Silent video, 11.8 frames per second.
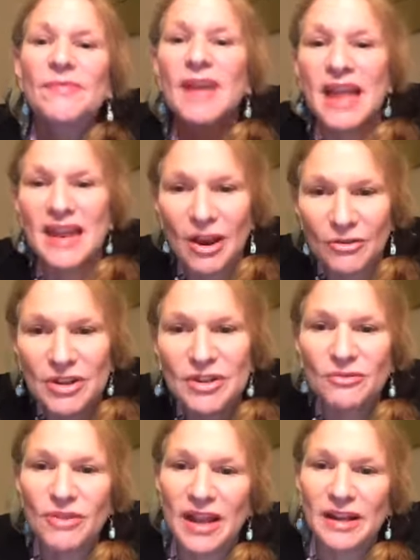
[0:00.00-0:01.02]
And Aaron,
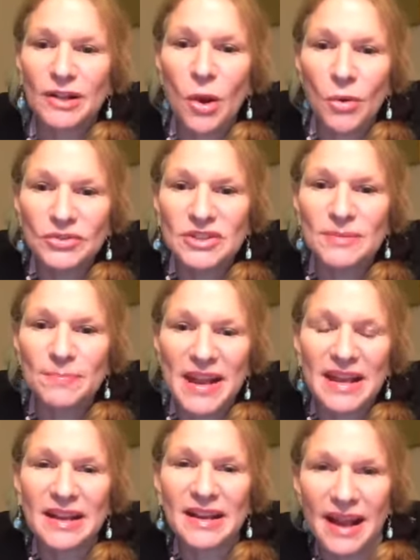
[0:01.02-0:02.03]
you're right. Close the
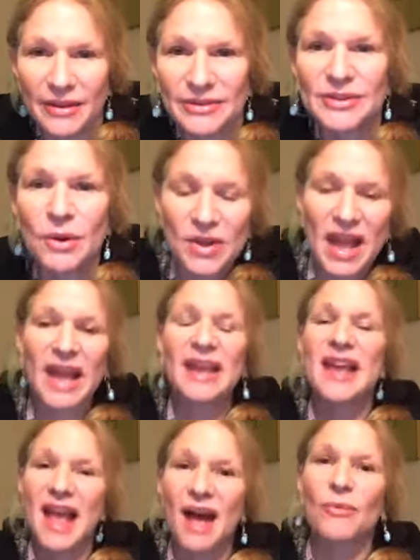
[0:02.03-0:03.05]
bank accounts. Okay,
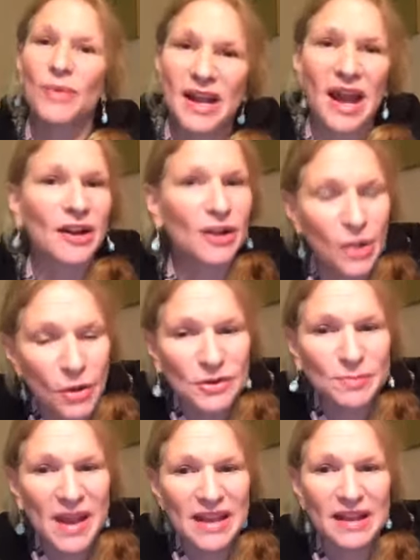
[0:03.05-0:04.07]
yeah, we got to
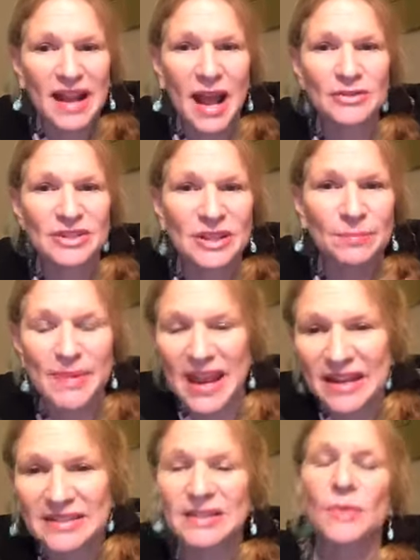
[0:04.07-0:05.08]
close bank accounts in the
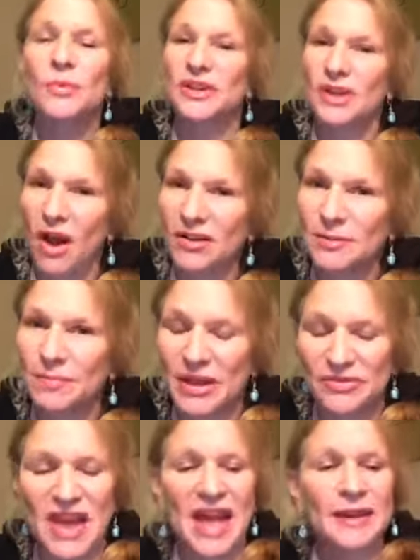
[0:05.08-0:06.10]
banks. We talked
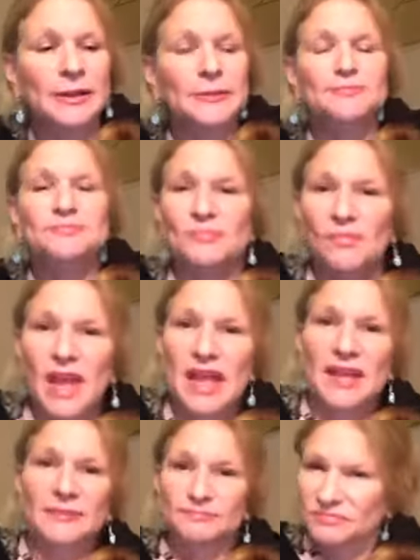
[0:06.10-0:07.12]
about that.
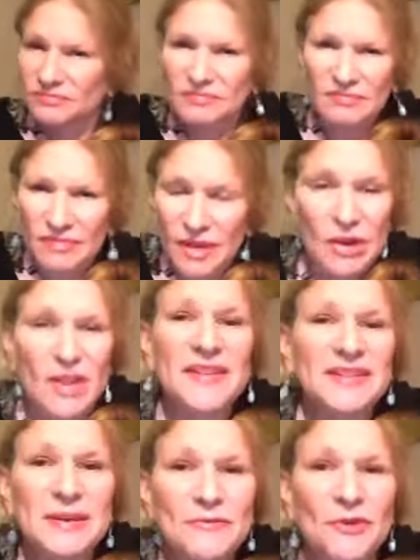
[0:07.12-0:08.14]
And all
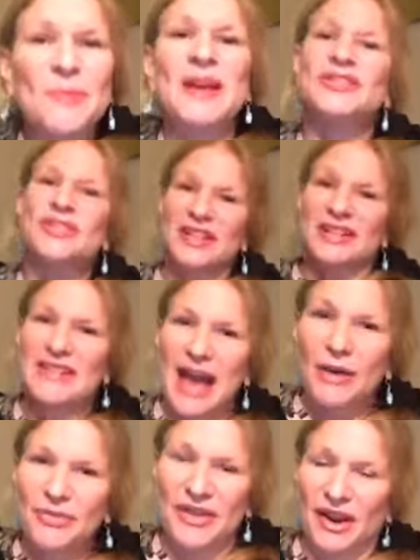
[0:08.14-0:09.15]
this information is
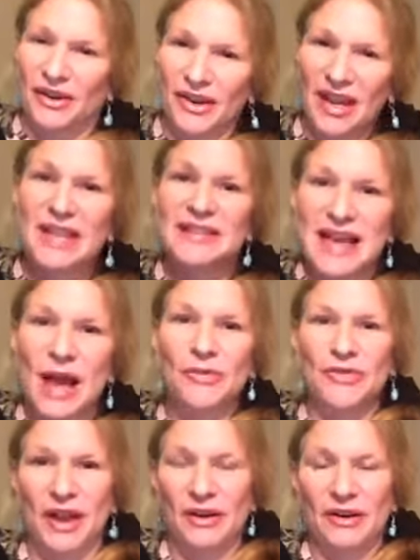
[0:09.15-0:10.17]
out there. It's
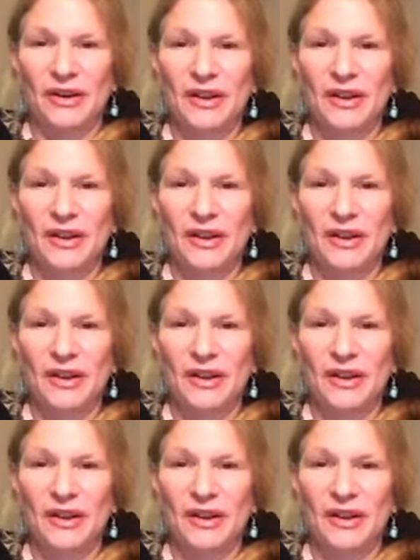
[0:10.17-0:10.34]
out there.